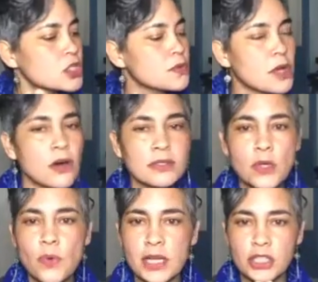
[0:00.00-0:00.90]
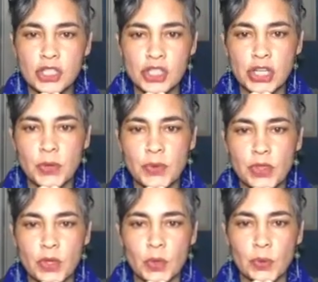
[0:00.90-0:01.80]
So I also wanted to share
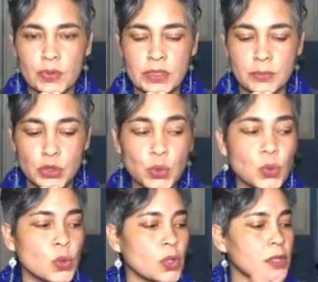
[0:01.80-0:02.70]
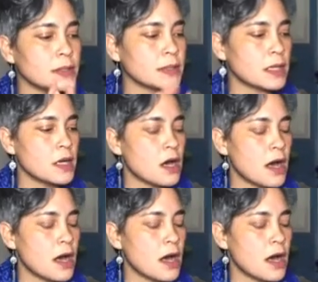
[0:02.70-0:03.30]
with you some tools